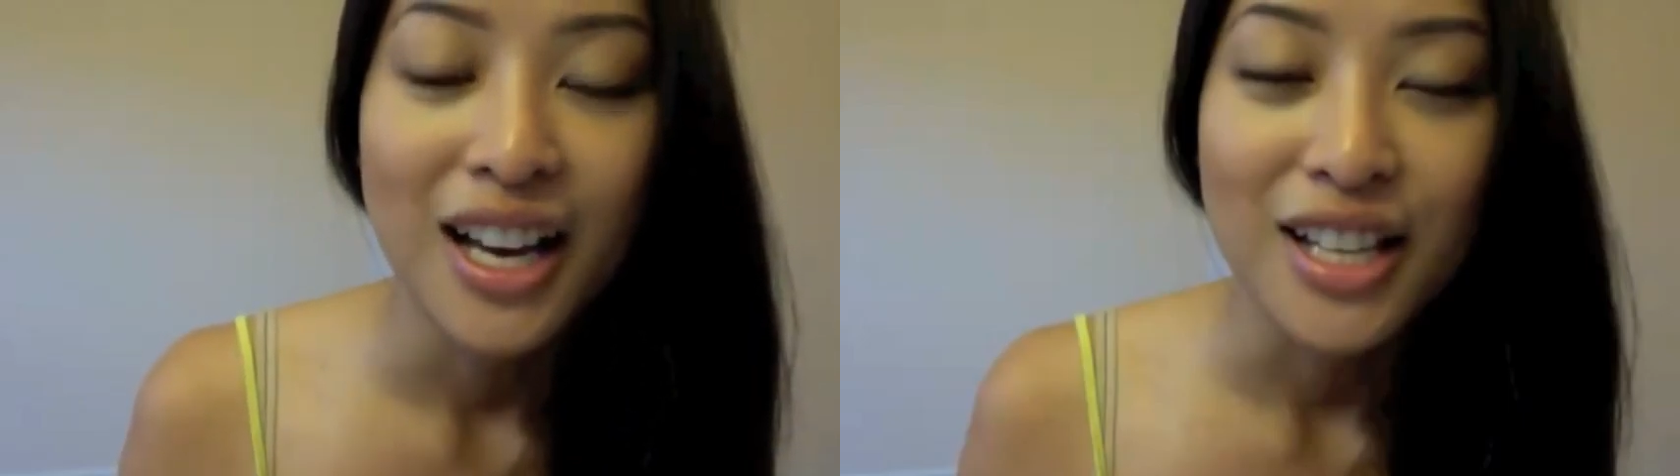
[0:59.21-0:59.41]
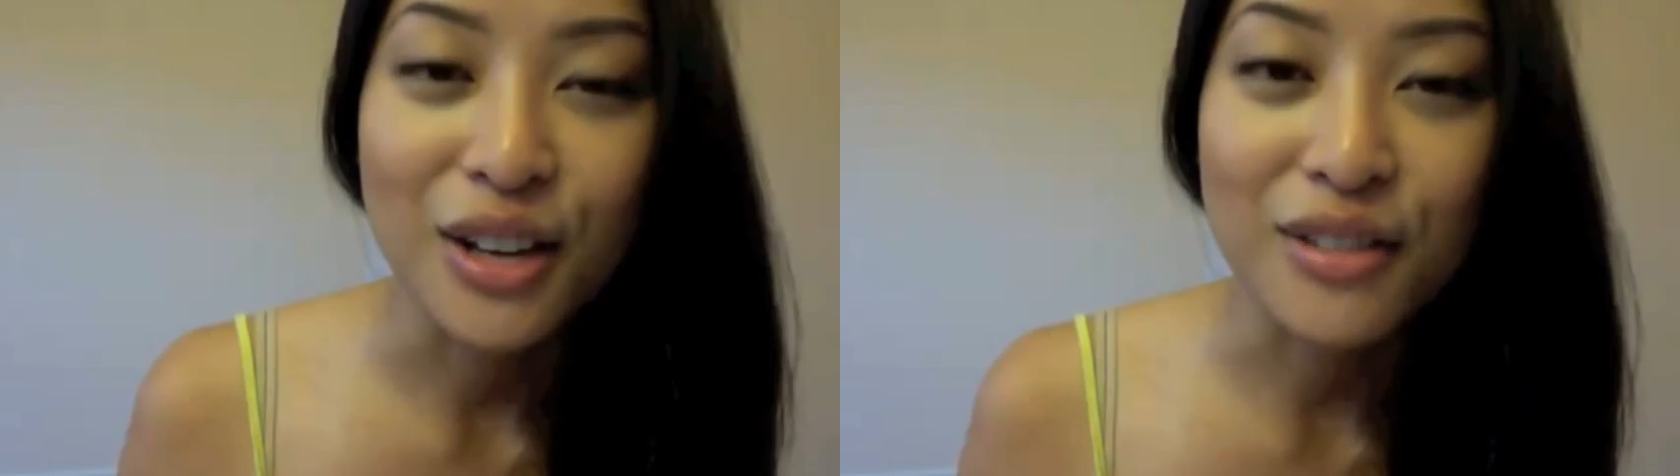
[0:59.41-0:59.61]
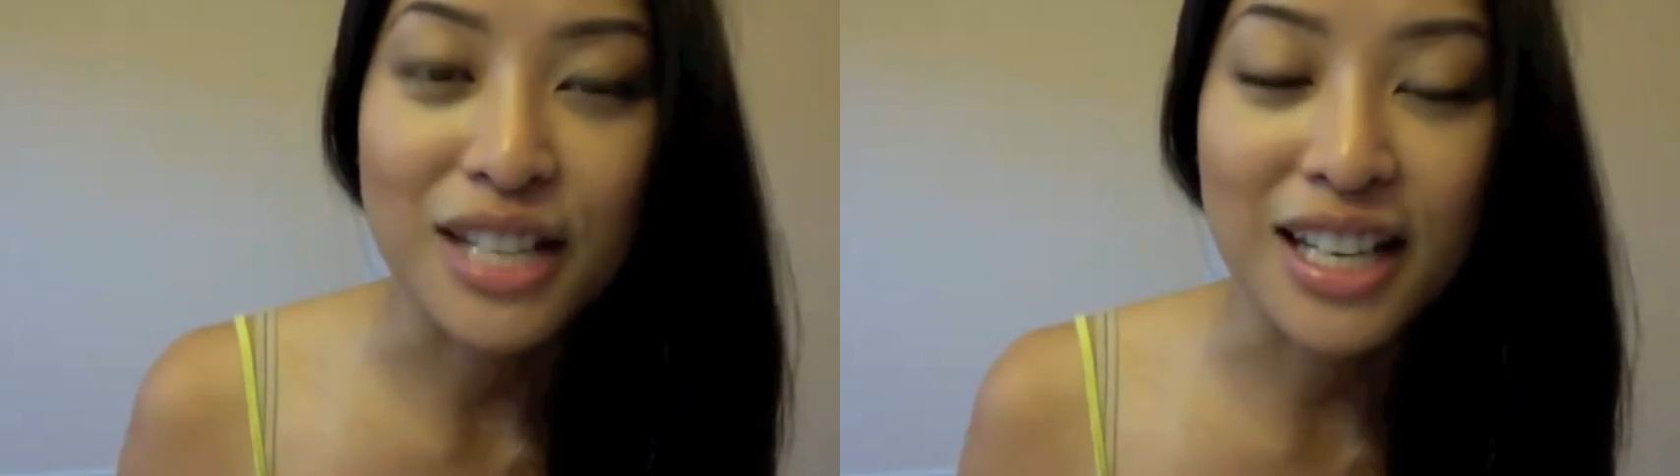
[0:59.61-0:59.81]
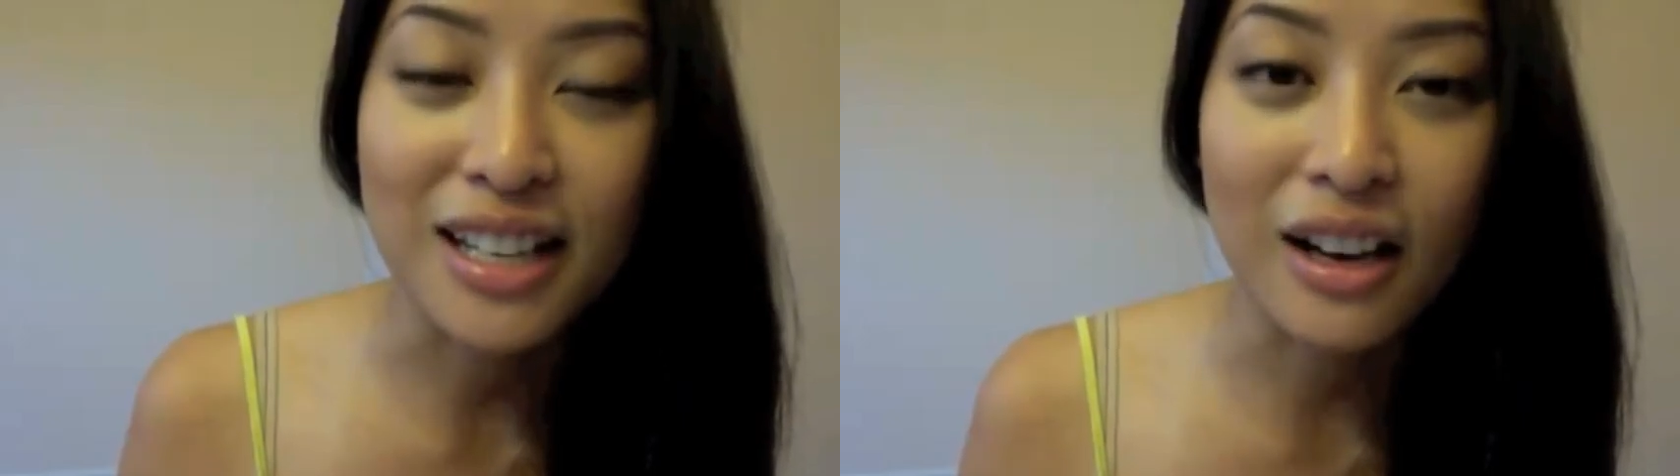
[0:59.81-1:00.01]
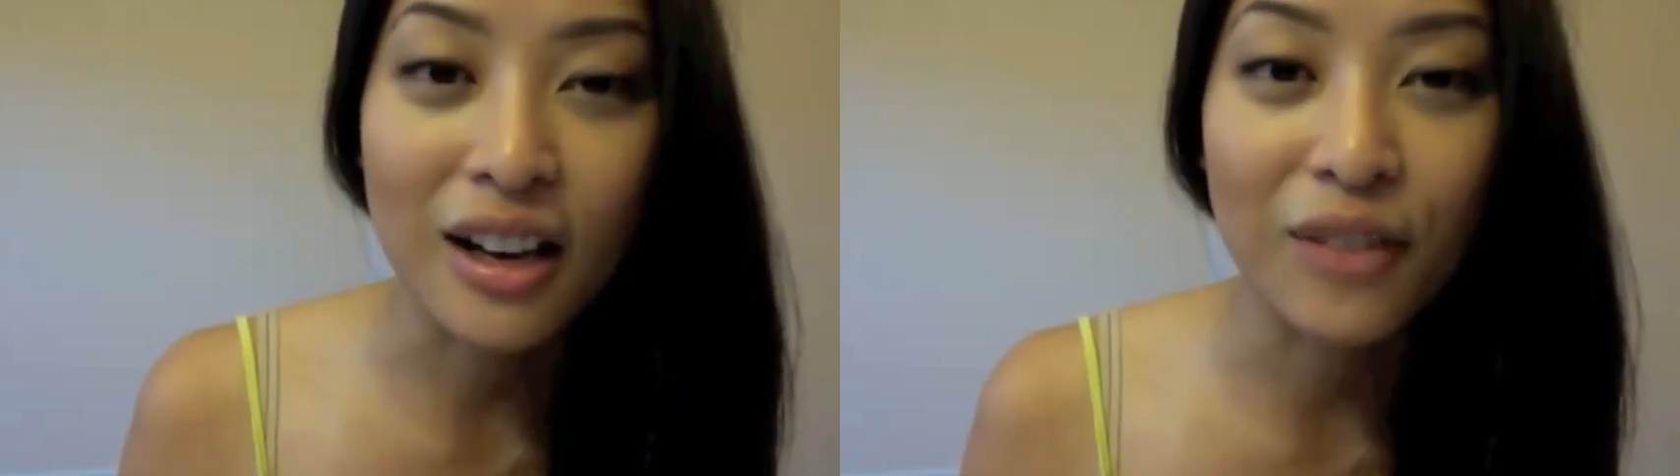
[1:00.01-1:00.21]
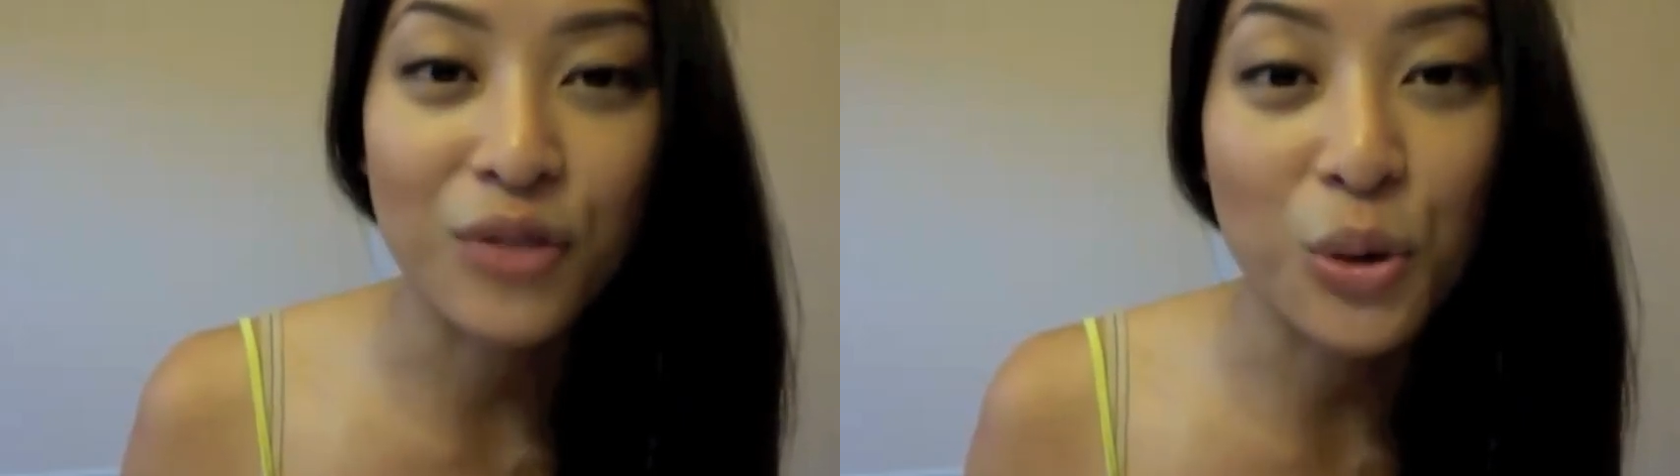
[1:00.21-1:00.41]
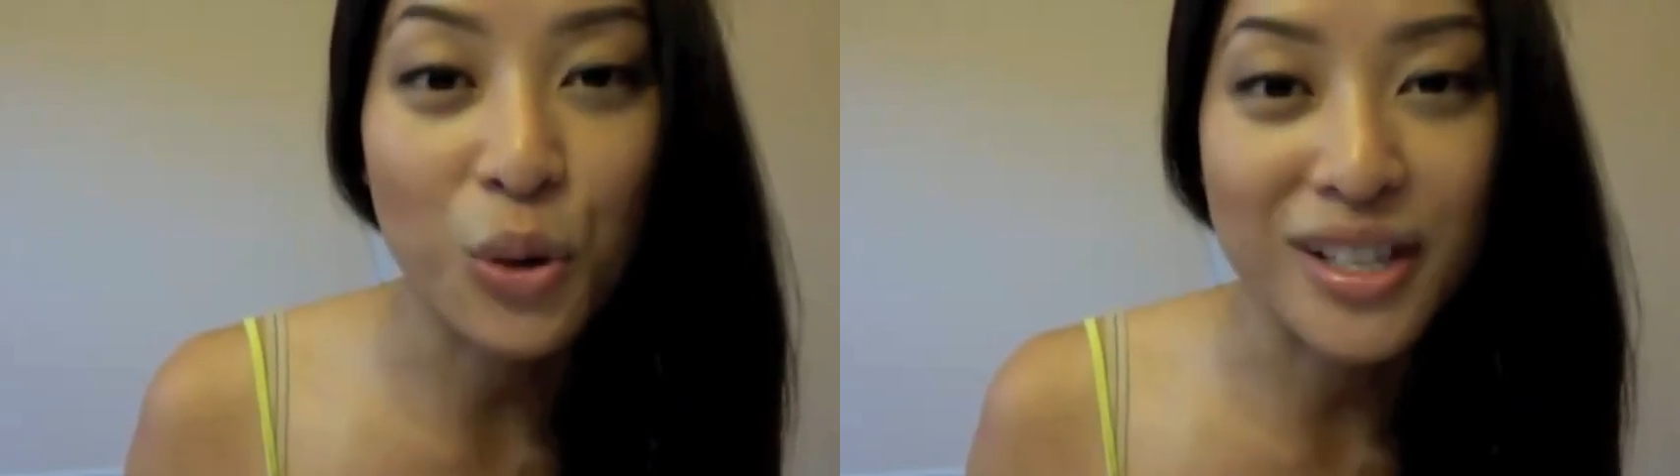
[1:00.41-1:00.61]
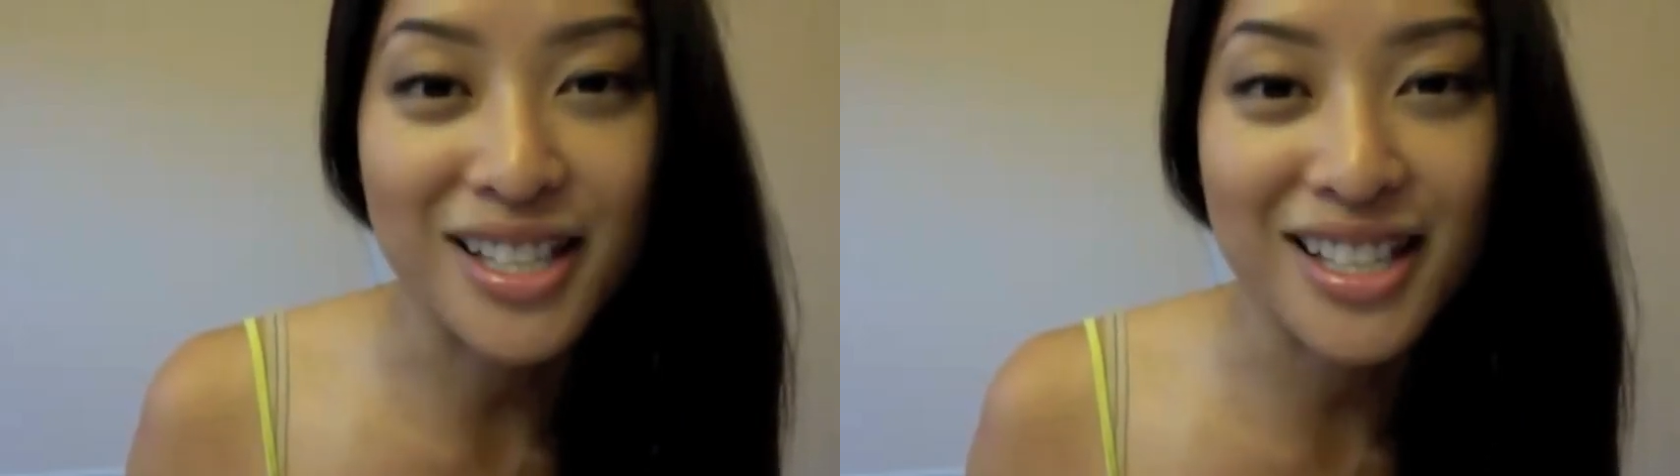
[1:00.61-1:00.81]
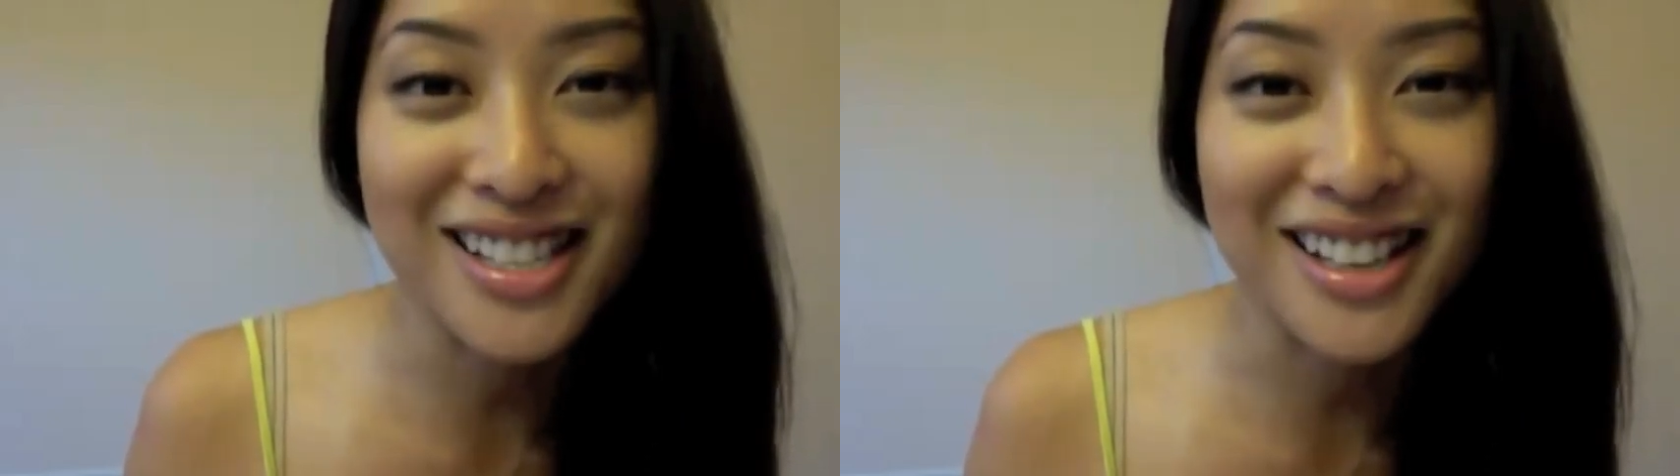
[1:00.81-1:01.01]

So I've taken a few courses.